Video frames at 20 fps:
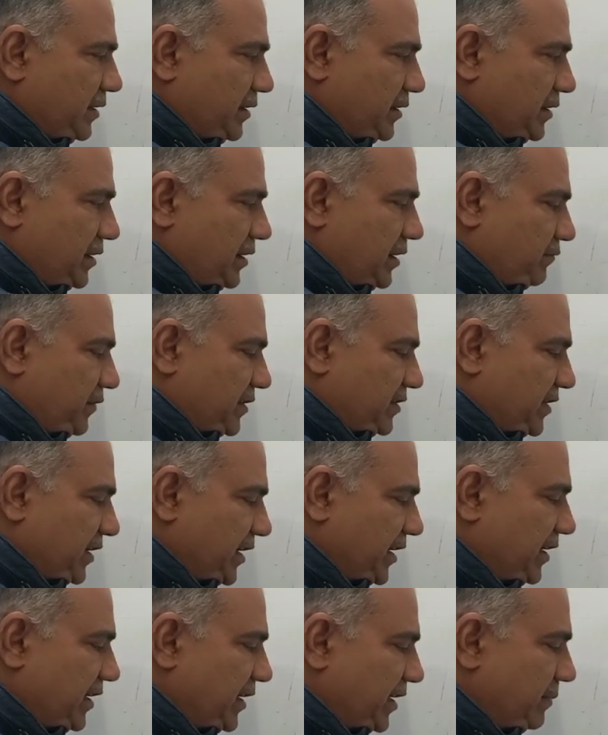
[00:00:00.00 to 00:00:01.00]
once
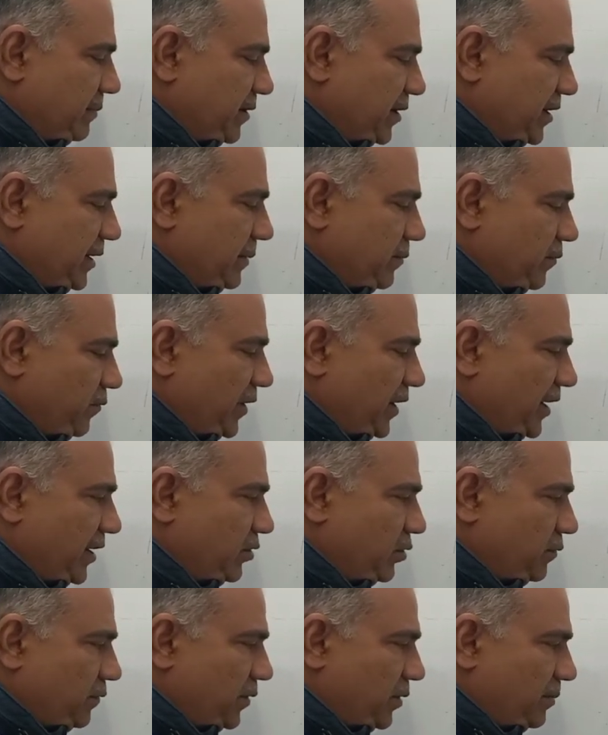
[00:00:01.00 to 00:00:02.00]
again let me keep one
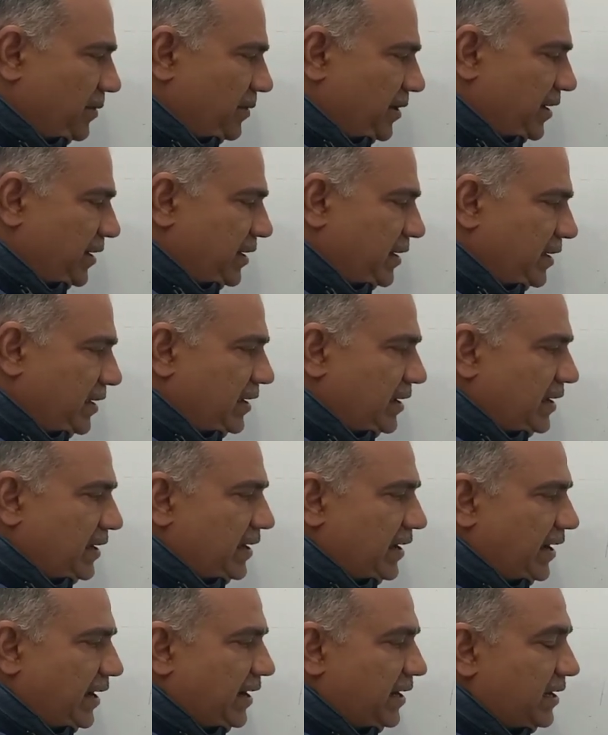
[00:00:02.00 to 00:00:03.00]
IO from here,
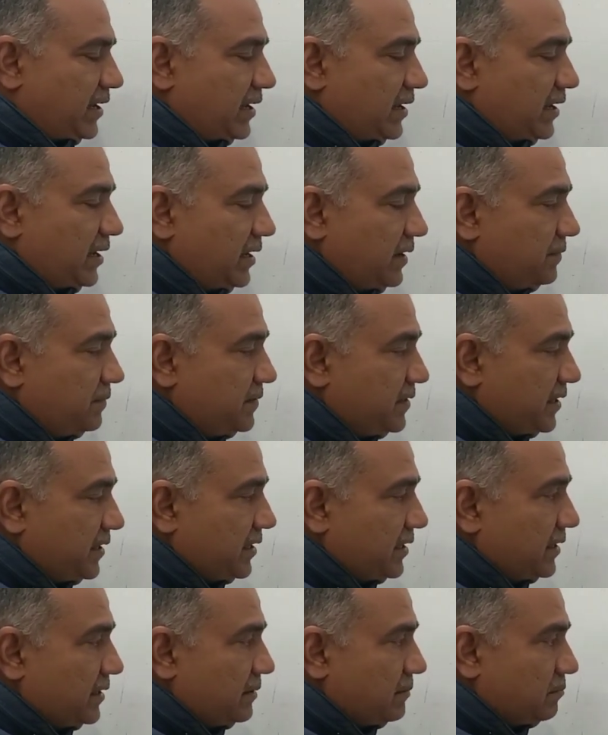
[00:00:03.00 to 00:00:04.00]
and if
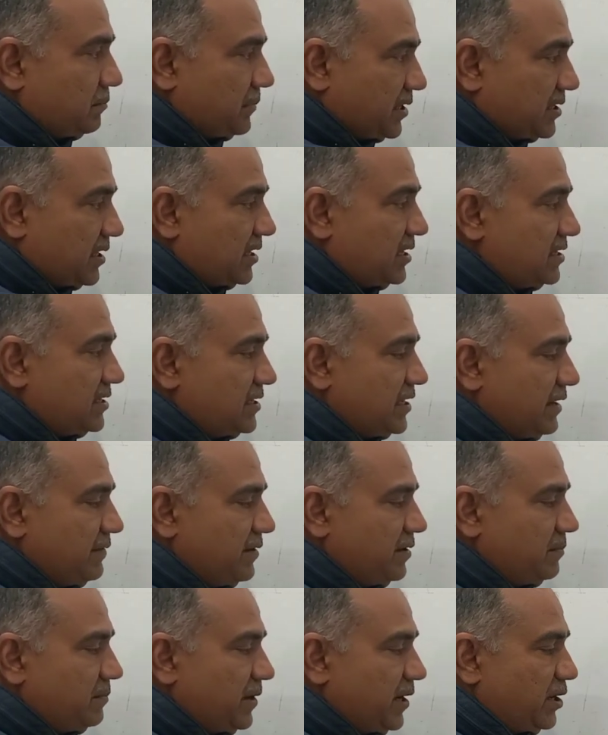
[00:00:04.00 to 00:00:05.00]
the mother is
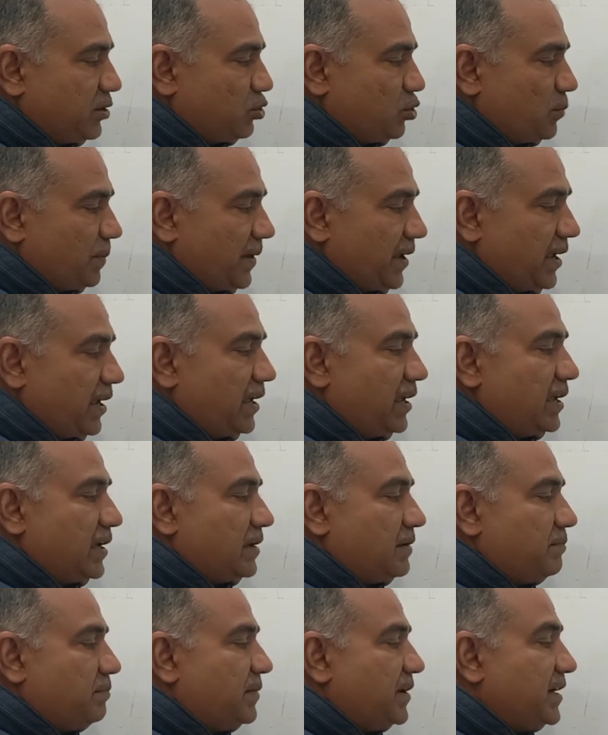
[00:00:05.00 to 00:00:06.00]
having blood group A
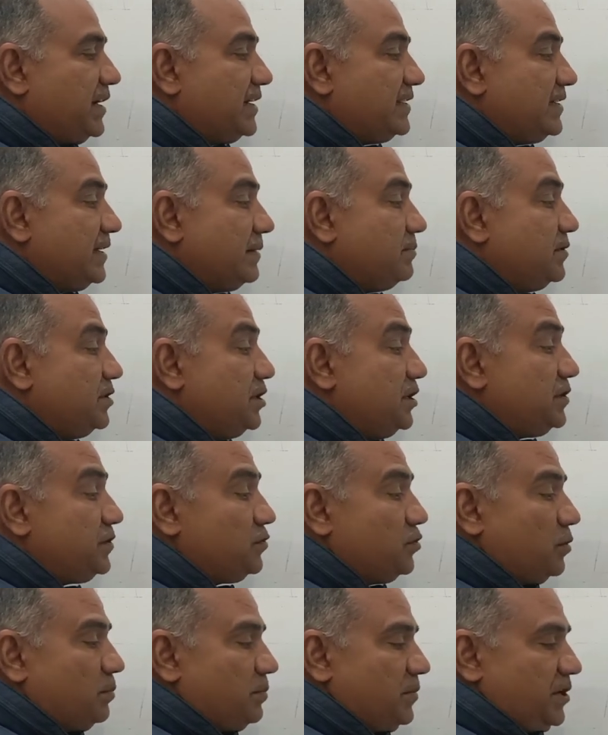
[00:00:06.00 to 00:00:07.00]
because of this
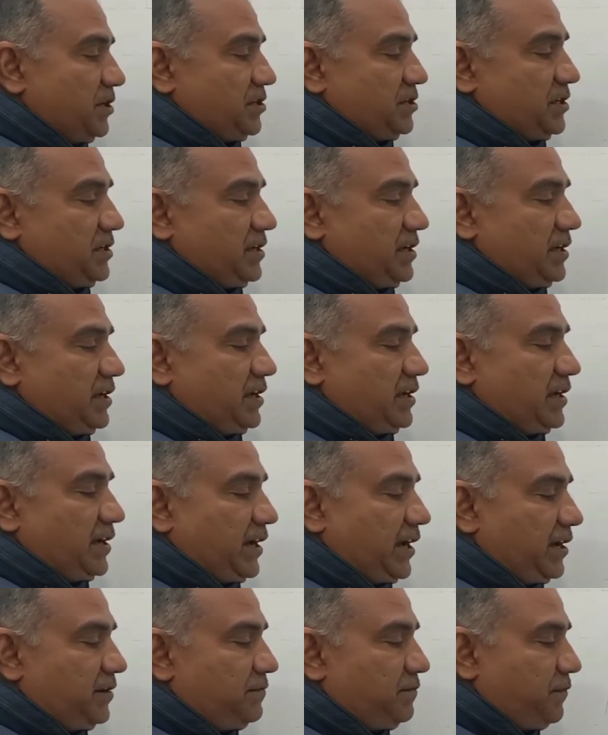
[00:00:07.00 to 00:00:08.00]
combination,
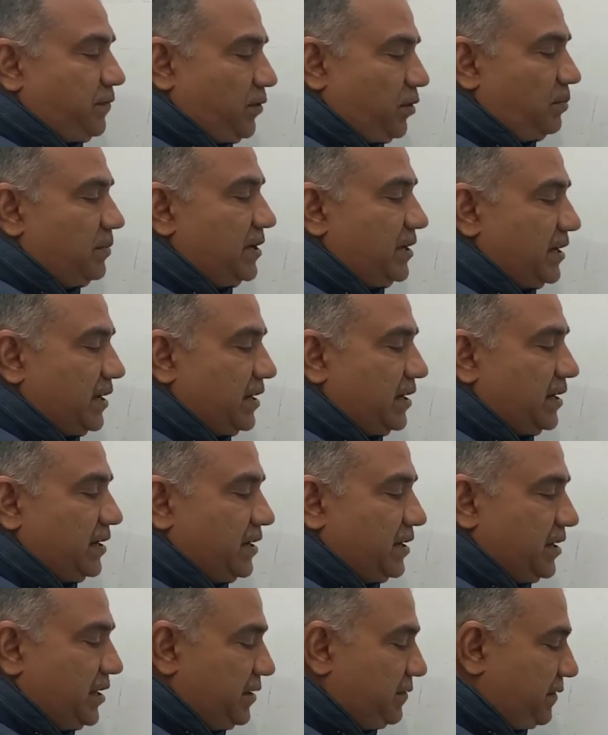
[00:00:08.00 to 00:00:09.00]
and from here
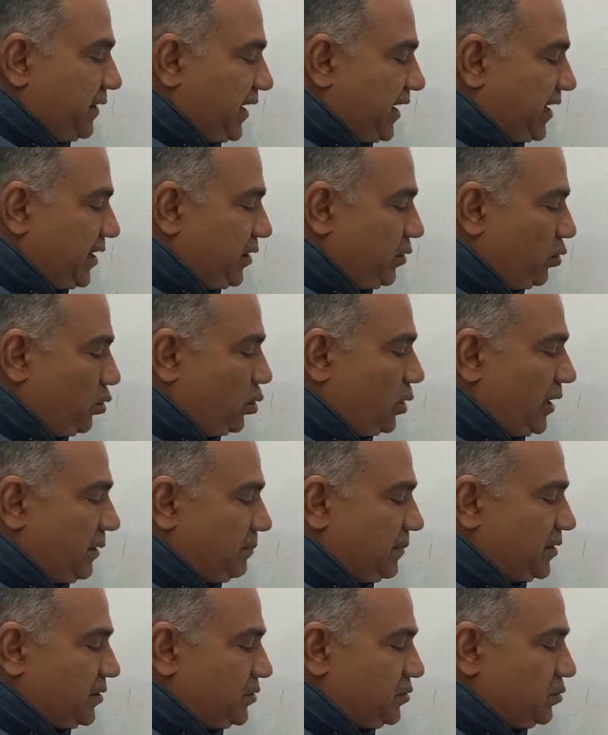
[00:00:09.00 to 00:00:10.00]
if IO
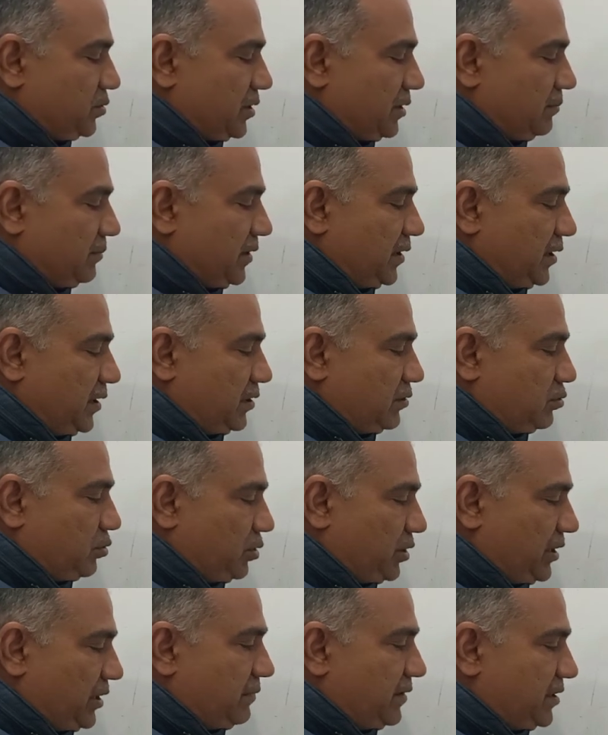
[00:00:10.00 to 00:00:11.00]
happens to come, so
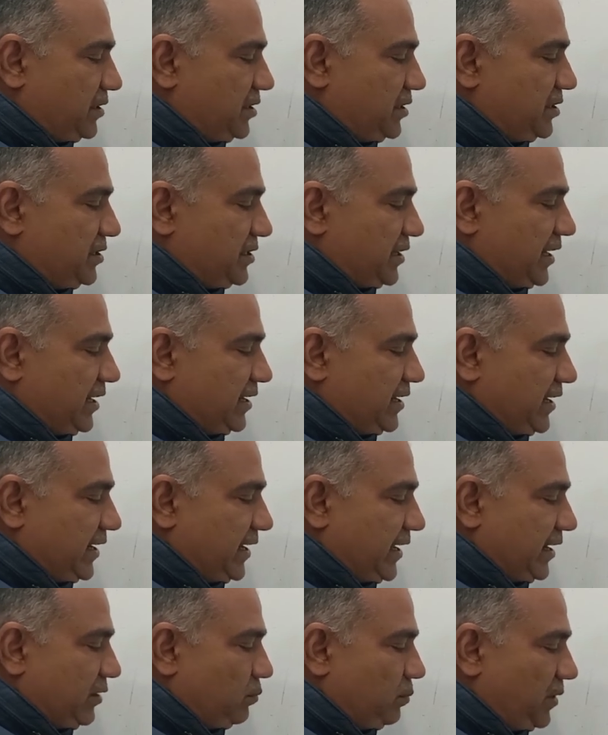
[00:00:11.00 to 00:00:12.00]
even this child can
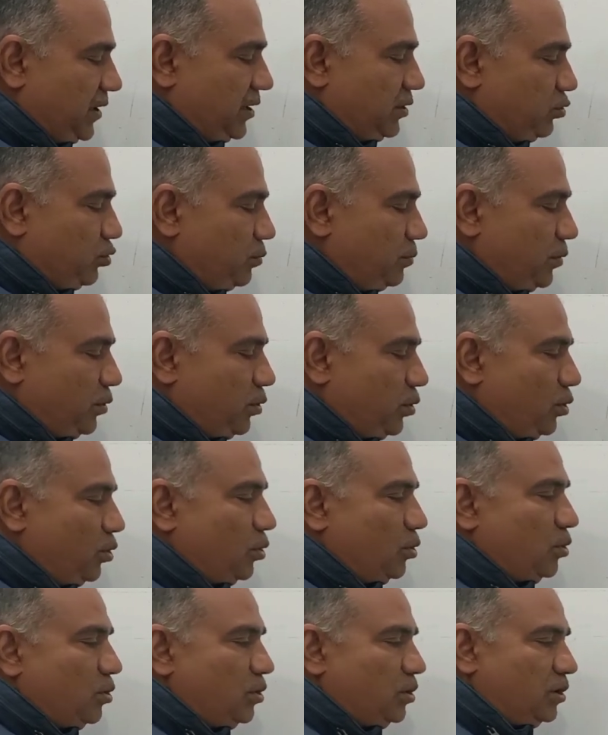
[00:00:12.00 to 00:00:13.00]
have blood group O.
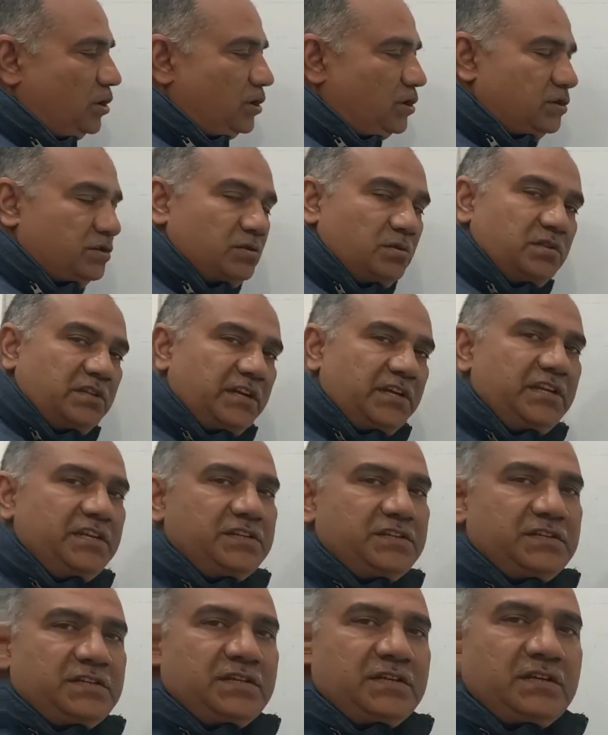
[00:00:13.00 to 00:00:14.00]
So that
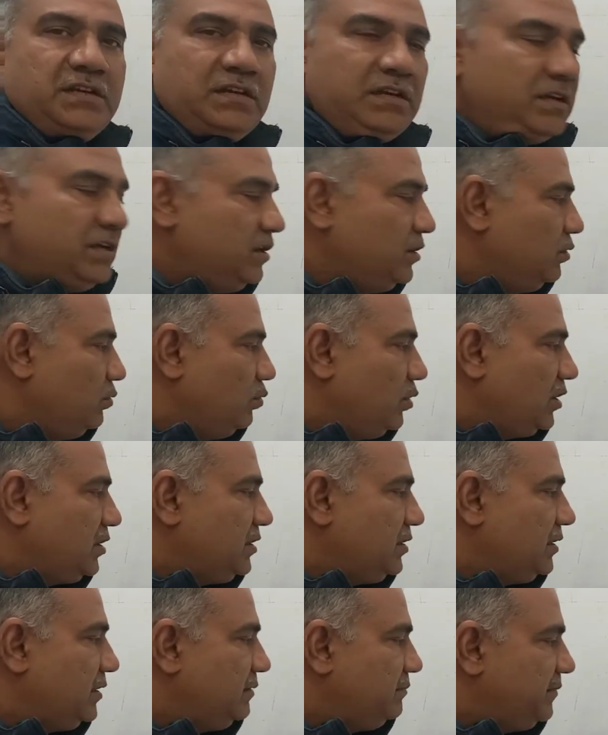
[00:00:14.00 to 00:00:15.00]
is what
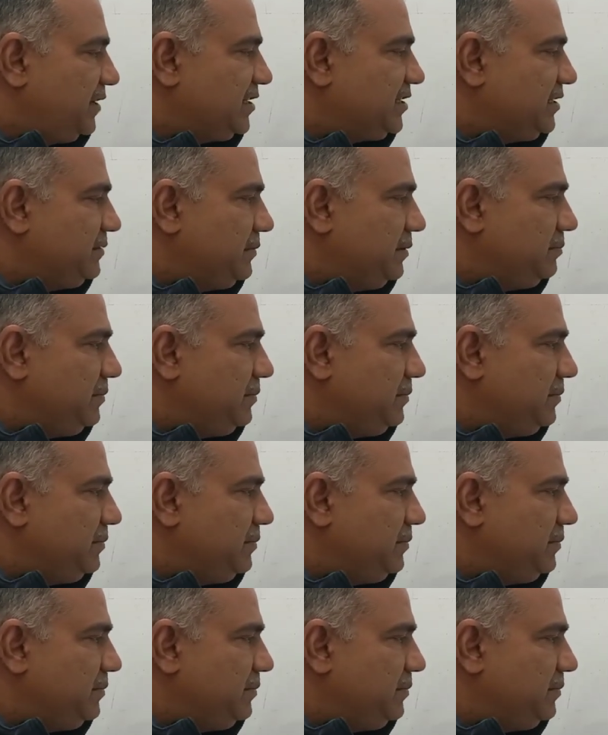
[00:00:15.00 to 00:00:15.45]
maximum